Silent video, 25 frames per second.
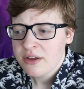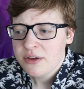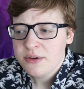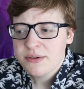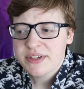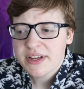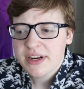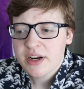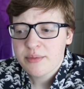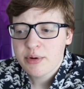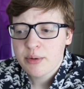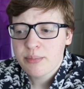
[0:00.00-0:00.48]
You
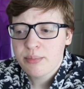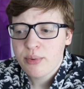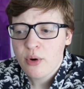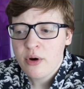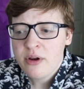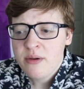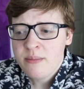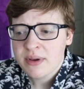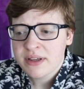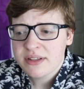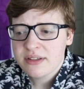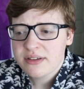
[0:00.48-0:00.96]
set up
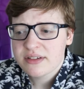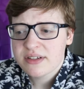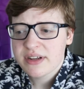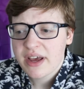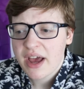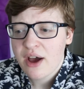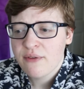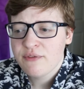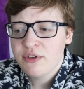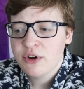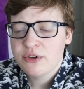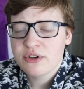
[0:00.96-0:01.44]
appointments to
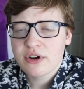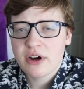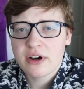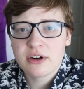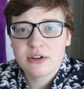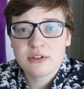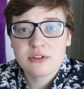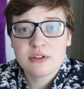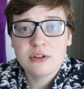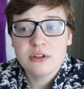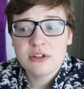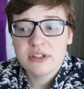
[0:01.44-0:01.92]
have your
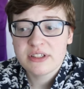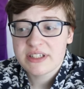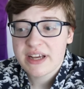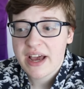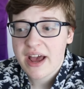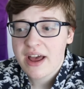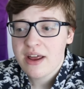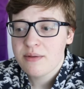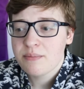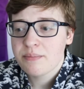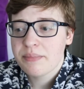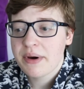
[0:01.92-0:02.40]
daughter looked
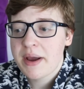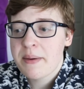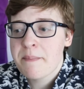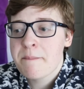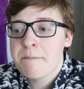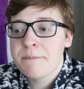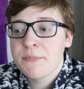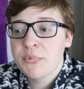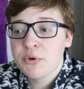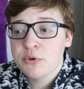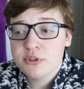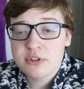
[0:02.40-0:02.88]
at by
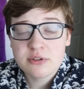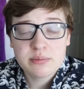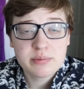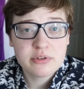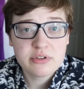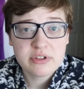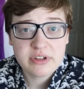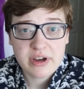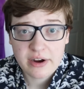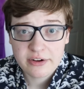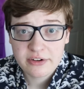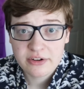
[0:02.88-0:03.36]

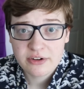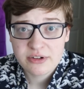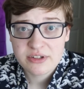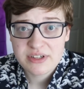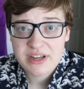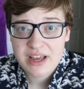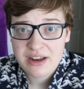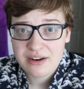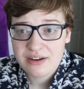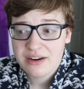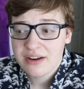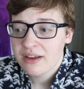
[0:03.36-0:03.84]
multiple doctors
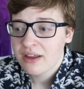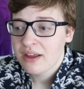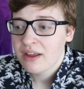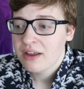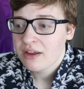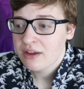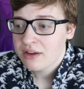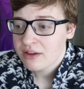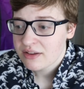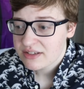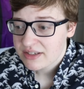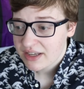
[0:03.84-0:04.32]
and
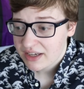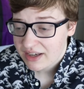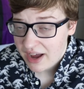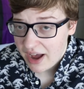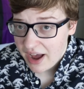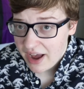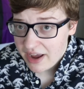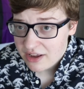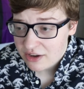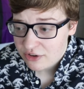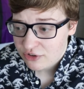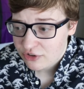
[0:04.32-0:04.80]

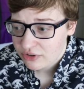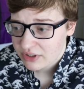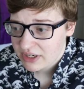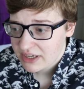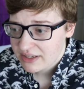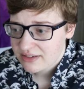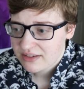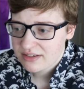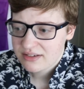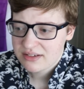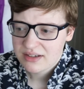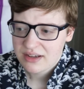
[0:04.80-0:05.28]

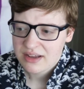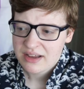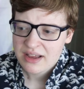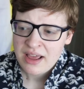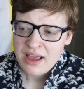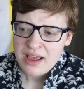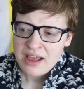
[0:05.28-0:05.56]
psychiatrists.